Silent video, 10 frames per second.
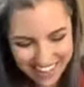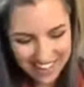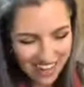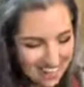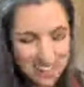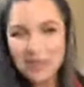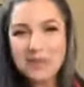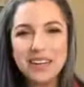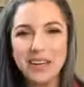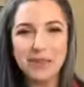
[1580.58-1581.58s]
That's just what
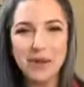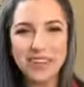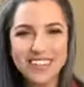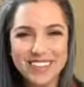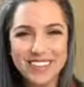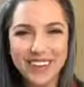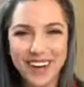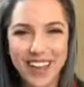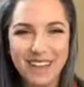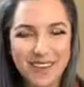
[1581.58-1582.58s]
we need, more things to do in
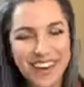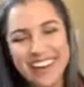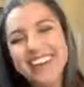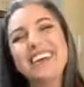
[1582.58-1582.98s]
our life, right?